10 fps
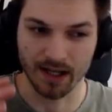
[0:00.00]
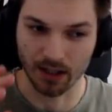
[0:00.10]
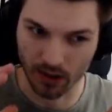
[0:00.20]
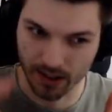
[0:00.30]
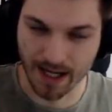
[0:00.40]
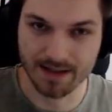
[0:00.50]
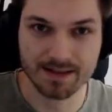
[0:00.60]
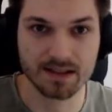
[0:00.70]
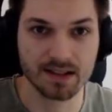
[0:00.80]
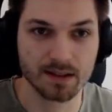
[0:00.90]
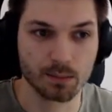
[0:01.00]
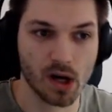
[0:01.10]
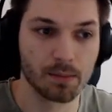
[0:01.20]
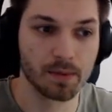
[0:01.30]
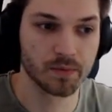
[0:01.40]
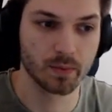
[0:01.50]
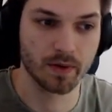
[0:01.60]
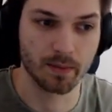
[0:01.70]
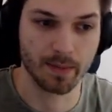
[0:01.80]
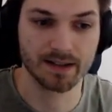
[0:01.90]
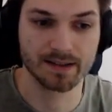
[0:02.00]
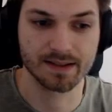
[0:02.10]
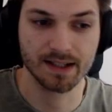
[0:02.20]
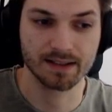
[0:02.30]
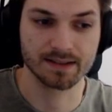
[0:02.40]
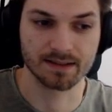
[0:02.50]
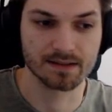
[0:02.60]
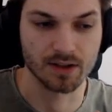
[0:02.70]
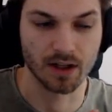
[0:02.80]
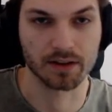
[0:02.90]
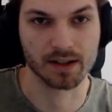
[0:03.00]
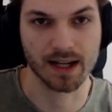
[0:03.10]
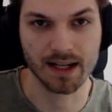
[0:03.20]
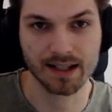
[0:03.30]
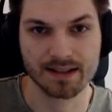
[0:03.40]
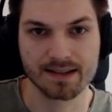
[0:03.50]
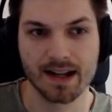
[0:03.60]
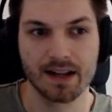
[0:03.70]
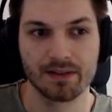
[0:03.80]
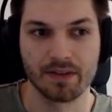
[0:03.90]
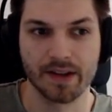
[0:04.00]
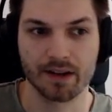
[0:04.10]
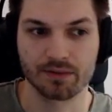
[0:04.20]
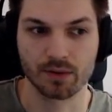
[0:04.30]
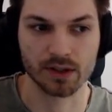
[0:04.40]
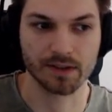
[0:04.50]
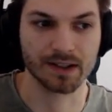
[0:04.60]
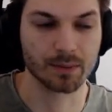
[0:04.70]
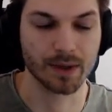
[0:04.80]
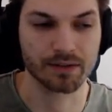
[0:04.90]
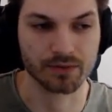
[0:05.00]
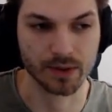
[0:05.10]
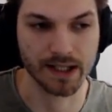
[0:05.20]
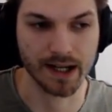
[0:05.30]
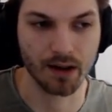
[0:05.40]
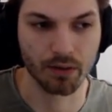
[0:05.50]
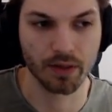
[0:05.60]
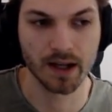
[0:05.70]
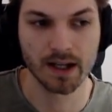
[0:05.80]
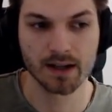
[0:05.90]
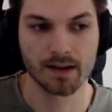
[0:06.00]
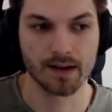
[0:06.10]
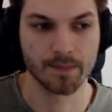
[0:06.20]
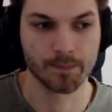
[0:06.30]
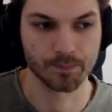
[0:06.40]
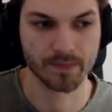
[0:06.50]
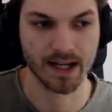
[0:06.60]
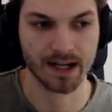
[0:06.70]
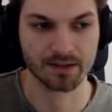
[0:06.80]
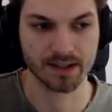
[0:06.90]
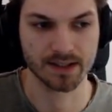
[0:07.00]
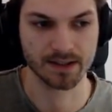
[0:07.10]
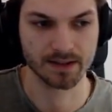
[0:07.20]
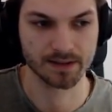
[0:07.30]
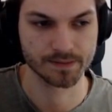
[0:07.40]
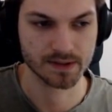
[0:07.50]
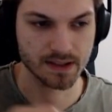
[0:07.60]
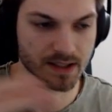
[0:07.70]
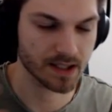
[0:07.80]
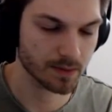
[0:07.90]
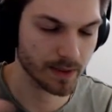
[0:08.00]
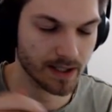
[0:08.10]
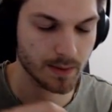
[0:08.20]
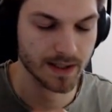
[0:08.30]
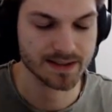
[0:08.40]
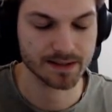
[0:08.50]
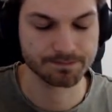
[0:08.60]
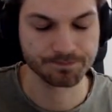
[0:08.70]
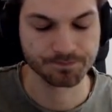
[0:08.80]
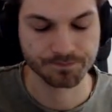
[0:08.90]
I can see problems with balancing since it's not killing itself and therefore giving away free health after it did give away quite some